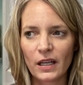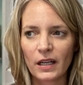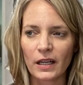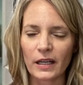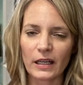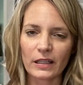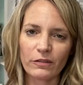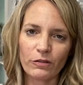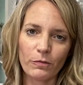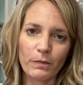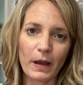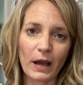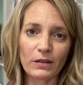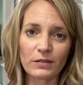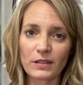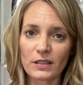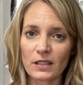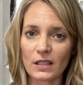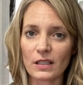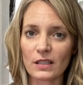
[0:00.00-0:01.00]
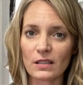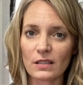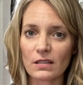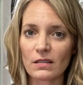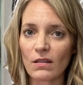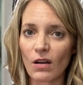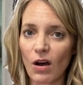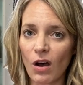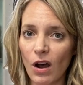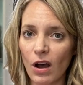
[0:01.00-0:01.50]
kind of
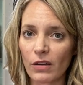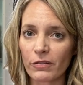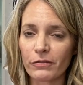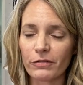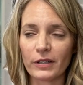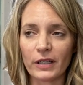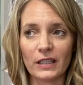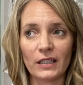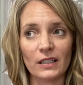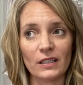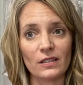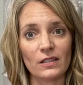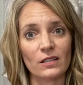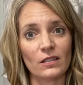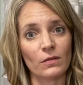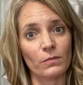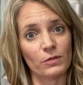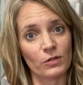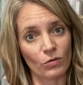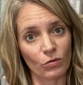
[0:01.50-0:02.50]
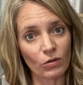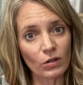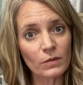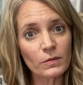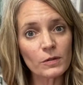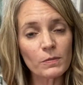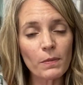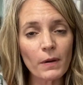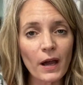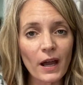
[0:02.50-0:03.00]
bounces off and is
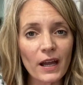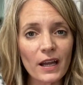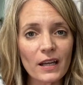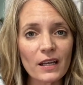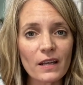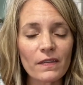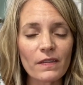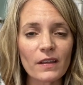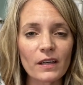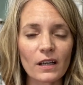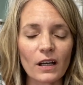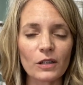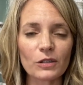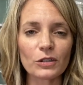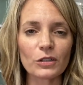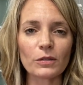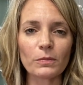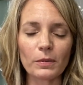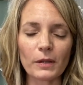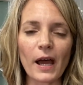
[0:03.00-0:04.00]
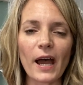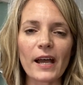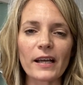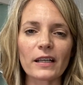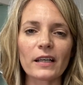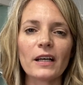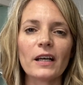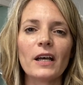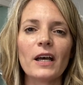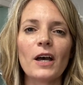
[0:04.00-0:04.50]
absorbed by the color black.